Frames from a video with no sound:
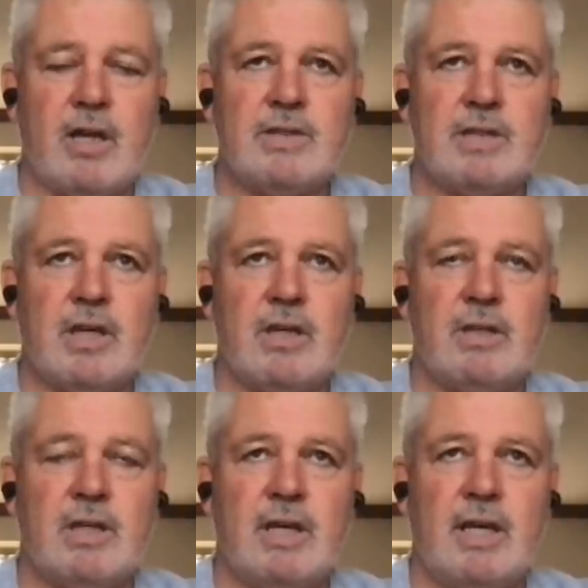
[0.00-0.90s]
So
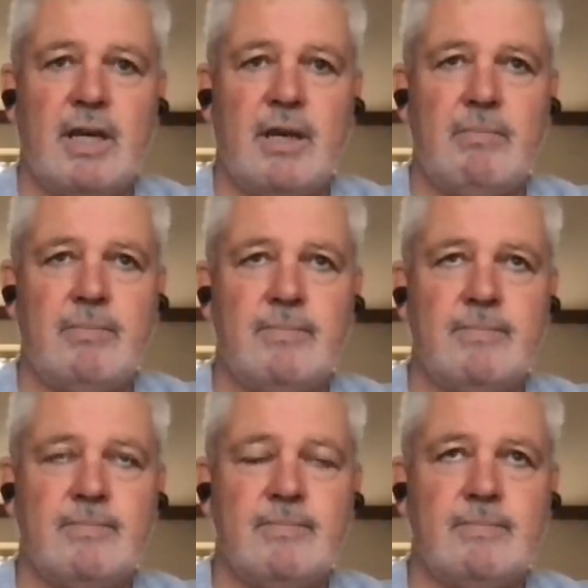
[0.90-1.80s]
um,
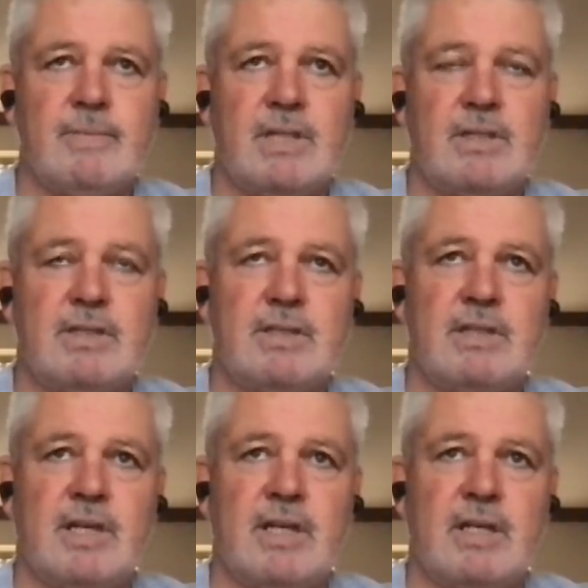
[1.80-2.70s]
it's
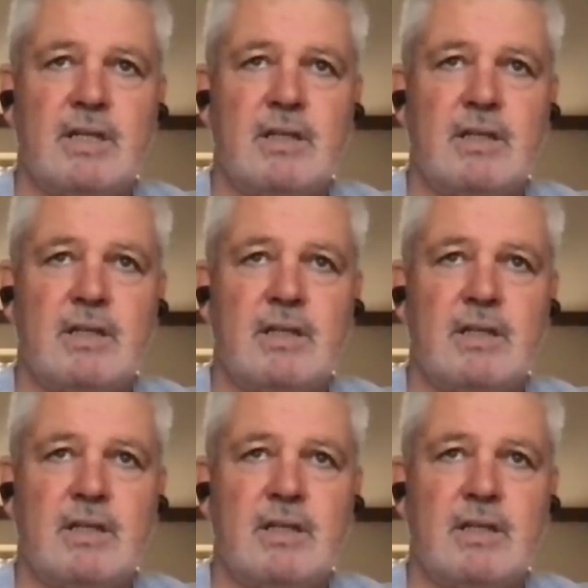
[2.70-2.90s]
uh,